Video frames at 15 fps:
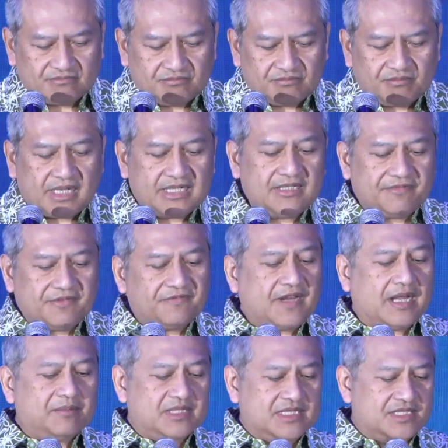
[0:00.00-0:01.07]
by different
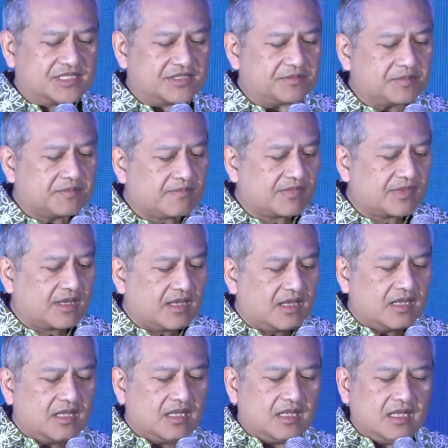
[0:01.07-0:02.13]
families,
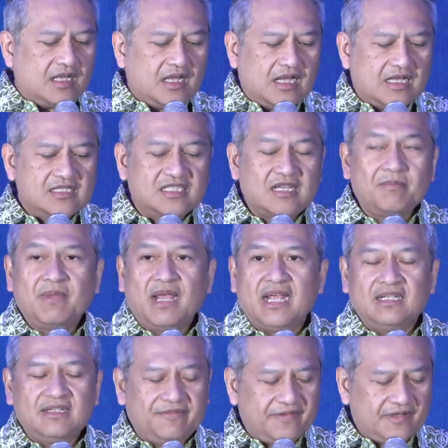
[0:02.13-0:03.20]
and some had
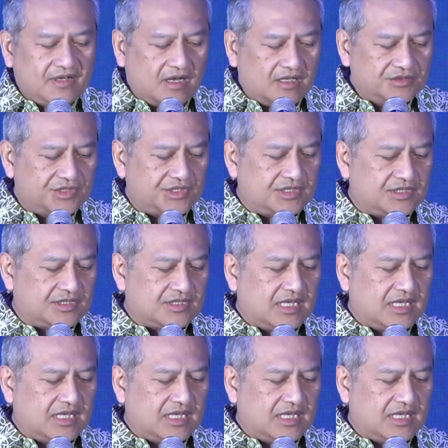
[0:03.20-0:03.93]
different cultures,